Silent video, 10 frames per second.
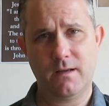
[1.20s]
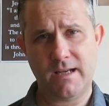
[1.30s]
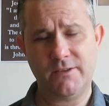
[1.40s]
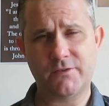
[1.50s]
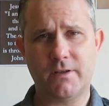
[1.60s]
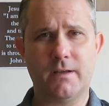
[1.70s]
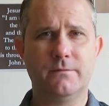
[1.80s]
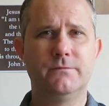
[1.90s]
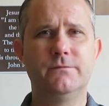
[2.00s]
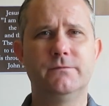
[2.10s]
Easter
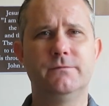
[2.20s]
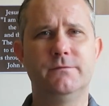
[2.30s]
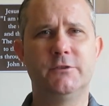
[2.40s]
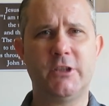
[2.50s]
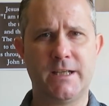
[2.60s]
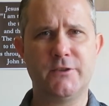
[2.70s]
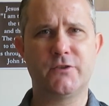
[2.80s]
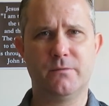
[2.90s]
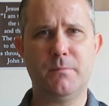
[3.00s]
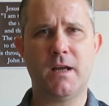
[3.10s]

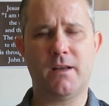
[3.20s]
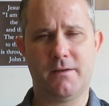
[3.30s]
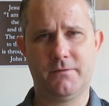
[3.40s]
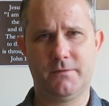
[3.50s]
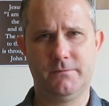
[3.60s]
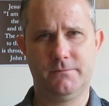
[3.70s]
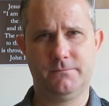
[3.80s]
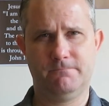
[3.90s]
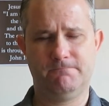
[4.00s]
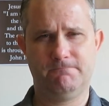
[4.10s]
changed my life.
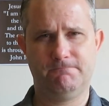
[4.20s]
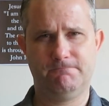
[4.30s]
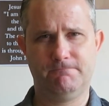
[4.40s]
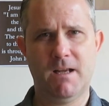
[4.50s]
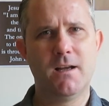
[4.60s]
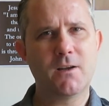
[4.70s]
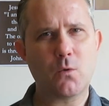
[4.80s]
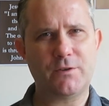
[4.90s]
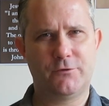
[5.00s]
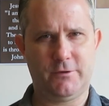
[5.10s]

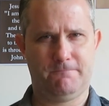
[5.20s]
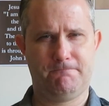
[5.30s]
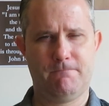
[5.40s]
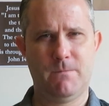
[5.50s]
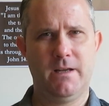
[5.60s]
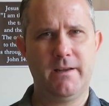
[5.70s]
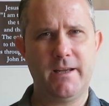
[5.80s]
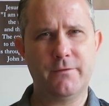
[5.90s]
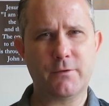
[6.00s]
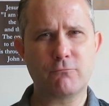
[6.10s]
Question.
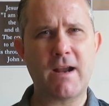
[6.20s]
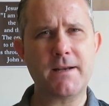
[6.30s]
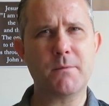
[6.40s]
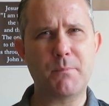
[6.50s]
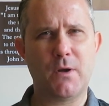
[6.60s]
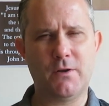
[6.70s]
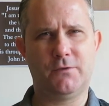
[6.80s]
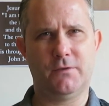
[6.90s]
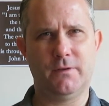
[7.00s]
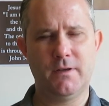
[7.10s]
If a random
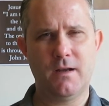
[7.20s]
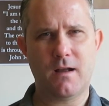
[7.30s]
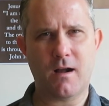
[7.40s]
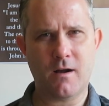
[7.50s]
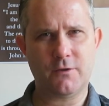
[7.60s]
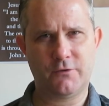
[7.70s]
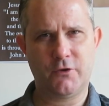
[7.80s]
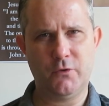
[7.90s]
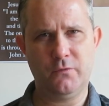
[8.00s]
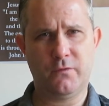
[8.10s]
person asked
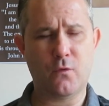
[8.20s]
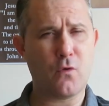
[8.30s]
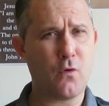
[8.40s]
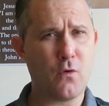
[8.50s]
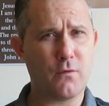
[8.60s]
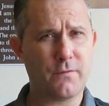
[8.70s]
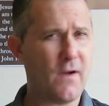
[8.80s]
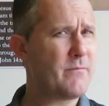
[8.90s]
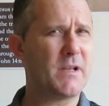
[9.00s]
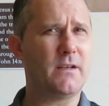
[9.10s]
you for
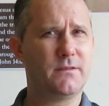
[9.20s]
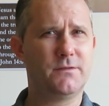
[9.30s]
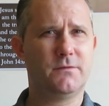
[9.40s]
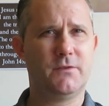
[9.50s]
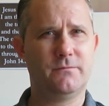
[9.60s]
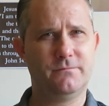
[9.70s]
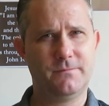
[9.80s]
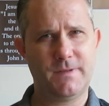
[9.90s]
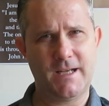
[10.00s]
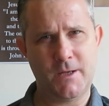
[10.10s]
5 minutes
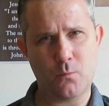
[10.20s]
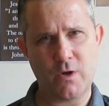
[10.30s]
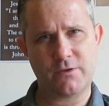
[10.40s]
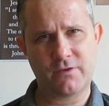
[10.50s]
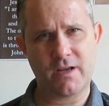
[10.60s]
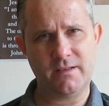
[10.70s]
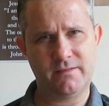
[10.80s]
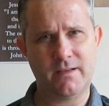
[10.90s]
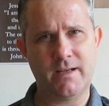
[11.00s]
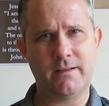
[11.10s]
in which they
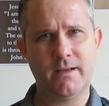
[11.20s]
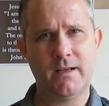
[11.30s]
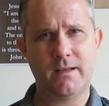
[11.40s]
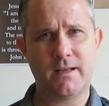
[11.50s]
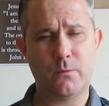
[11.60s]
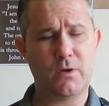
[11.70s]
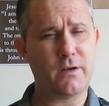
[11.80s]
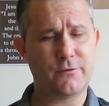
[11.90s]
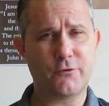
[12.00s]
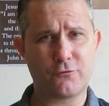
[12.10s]
said they were
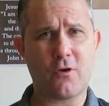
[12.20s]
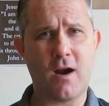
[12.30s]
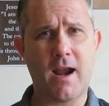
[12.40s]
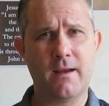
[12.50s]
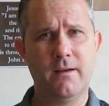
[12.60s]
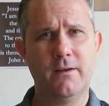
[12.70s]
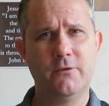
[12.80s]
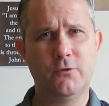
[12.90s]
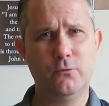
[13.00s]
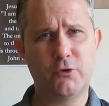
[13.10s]
going to try
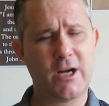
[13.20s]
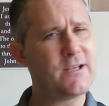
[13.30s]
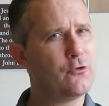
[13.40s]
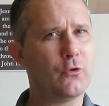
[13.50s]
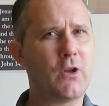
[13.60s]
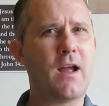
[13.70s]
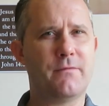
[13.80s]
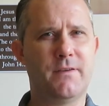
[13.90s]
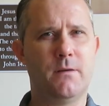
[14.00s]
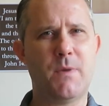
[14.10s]
to change your life
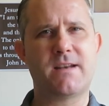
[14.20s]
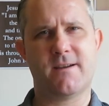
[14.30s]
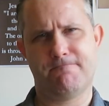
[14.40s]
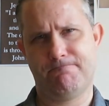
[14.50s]
for the better,